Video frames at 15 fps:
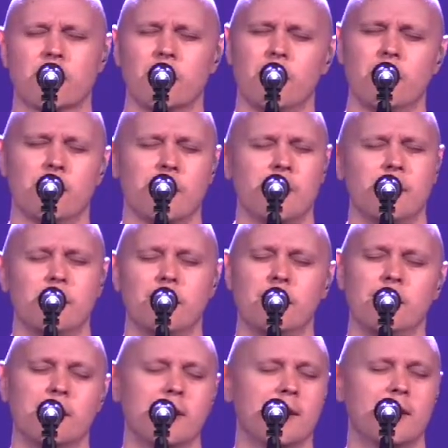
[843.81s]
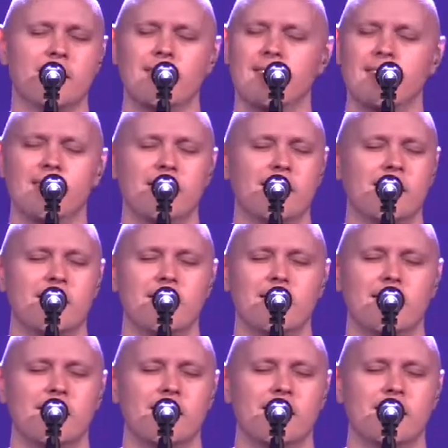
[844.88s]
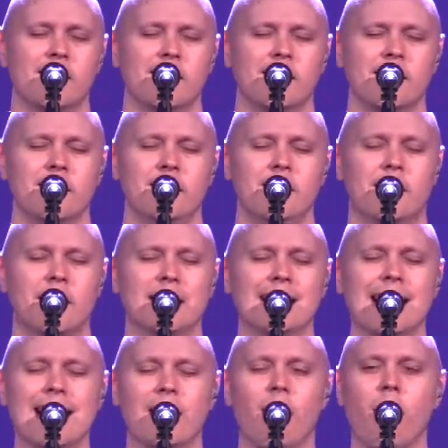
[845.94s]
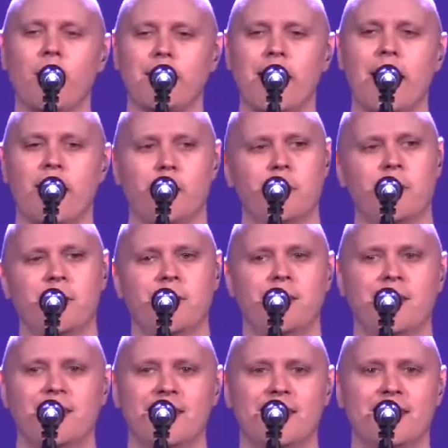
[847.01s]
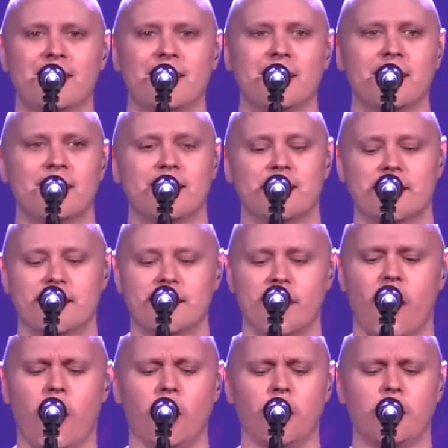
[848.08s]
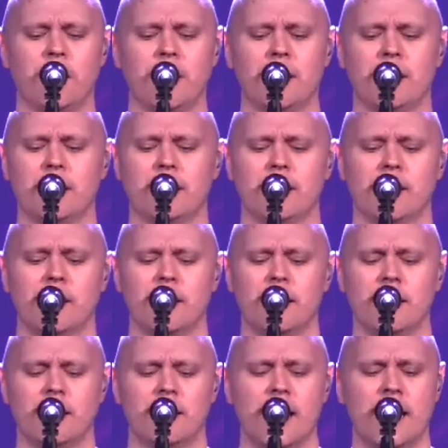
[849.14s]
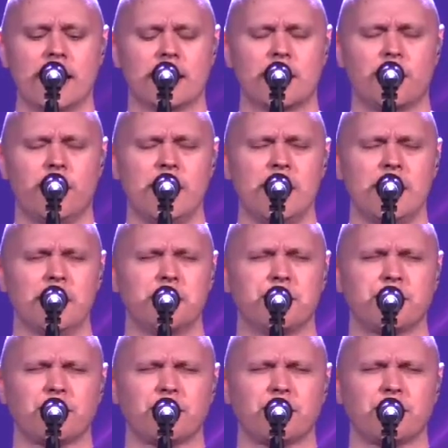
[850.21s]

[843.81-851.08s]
wash over you. You can lay it all down, all of it, at his feet.